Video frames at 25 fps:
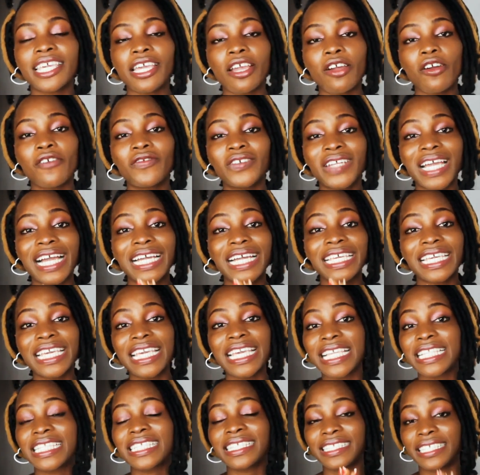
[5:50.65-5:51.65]
care of their
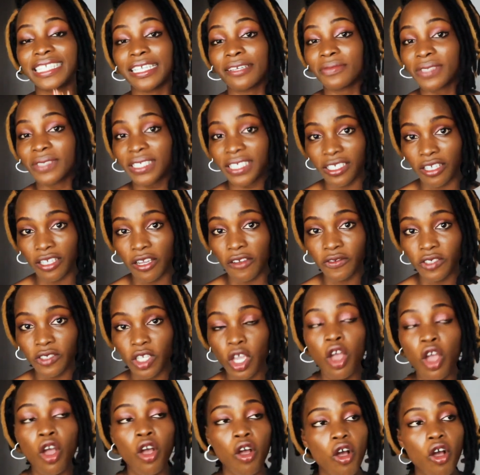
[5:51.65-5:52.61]
kids themselves.